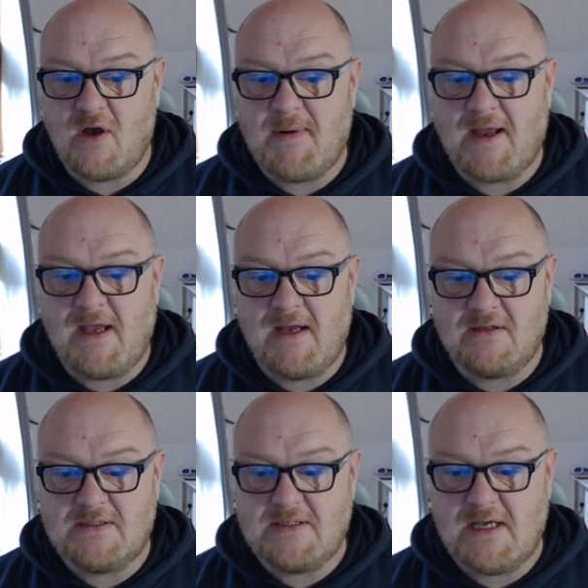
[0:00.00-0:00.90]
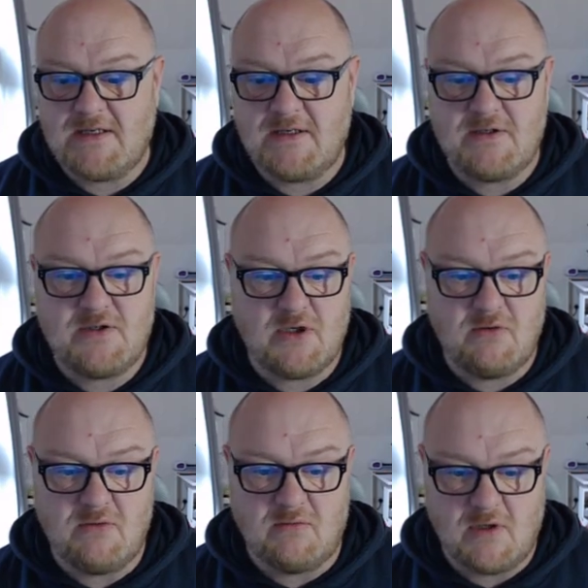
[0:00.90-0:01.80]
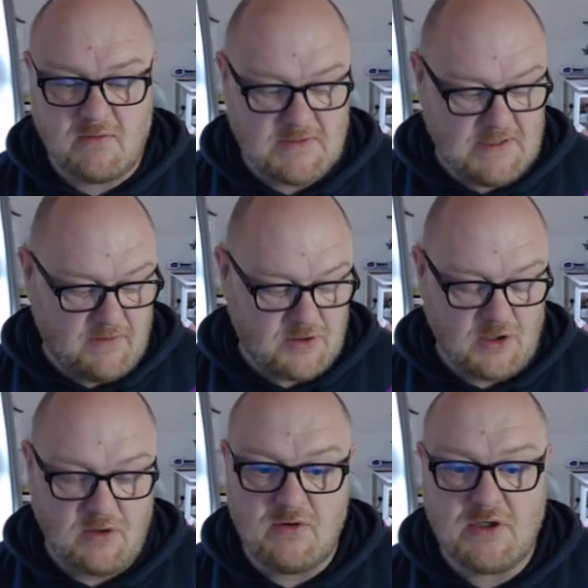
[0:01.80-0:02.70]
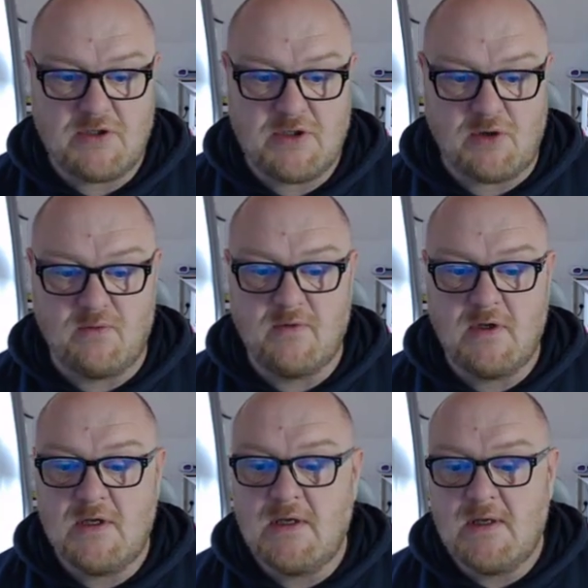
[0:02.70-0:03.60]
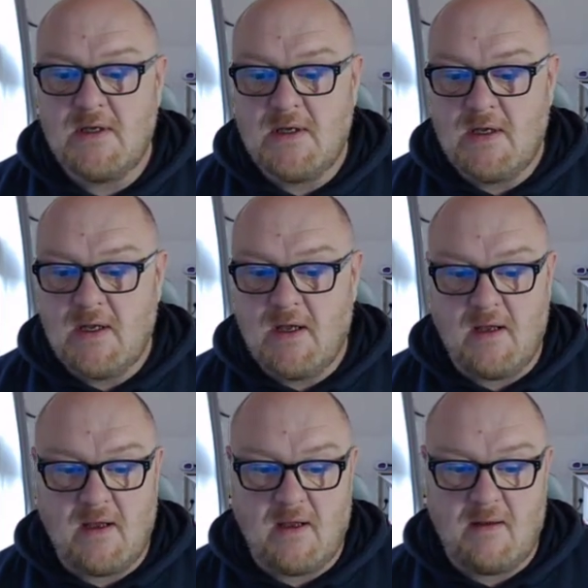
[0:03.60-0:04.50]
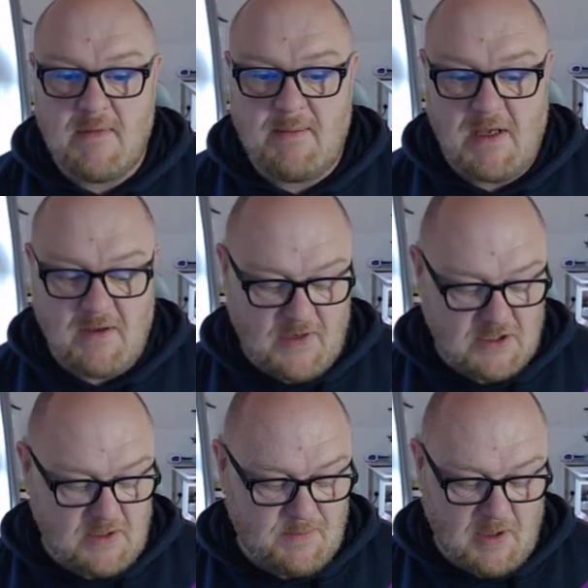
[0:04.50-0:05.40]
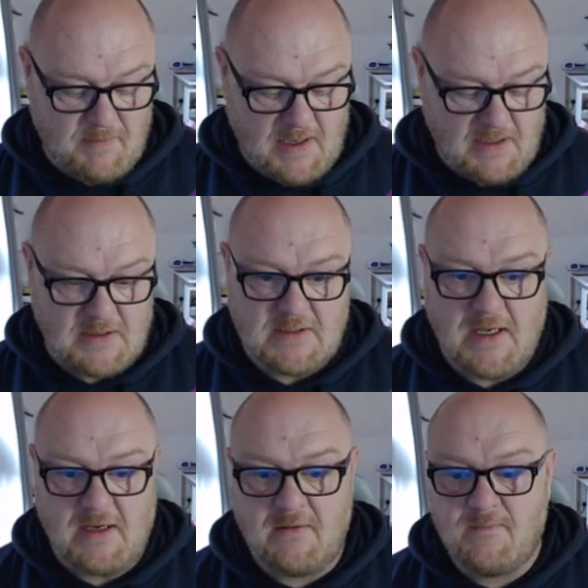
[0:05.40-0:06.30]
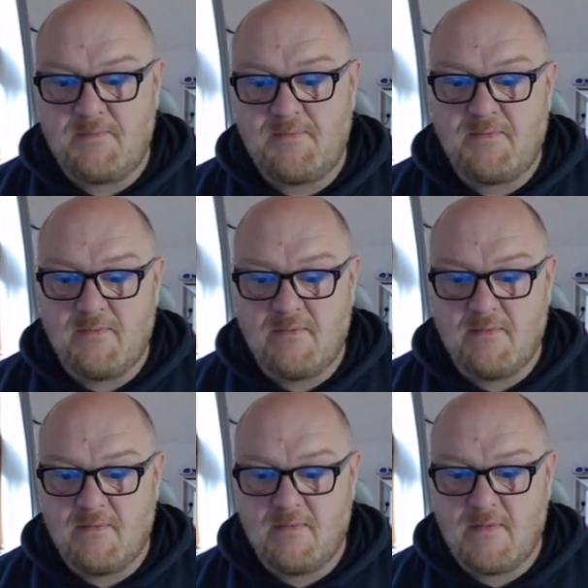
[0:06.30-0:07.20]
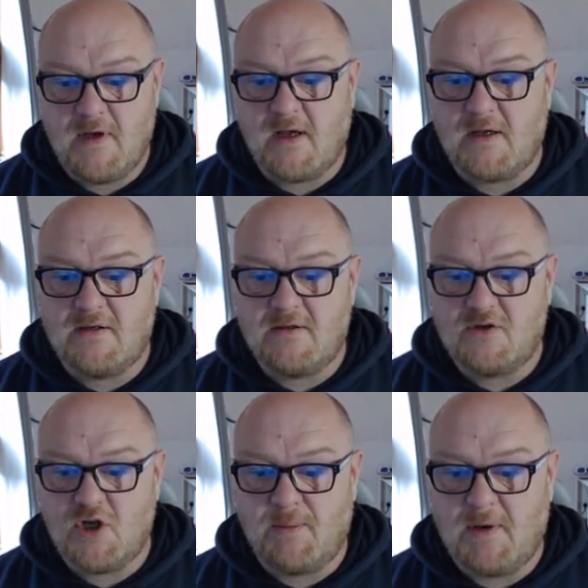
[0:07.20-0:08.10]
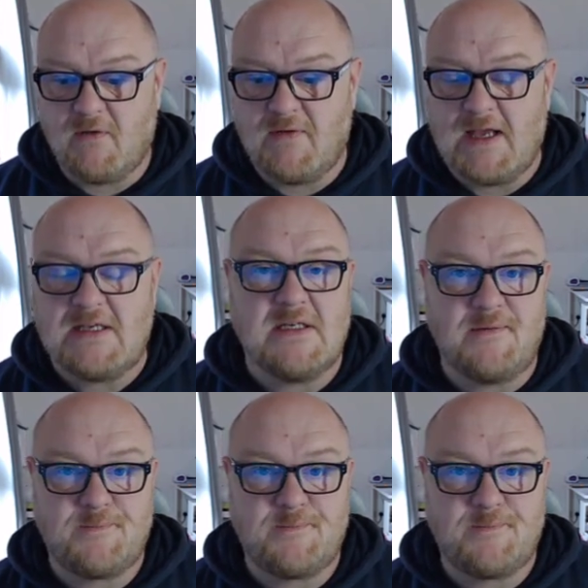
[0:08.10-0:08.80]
back in and set it to, oh, not 0, 2, just 2. Maybe even actually put it back to 10. And I can chop it off later.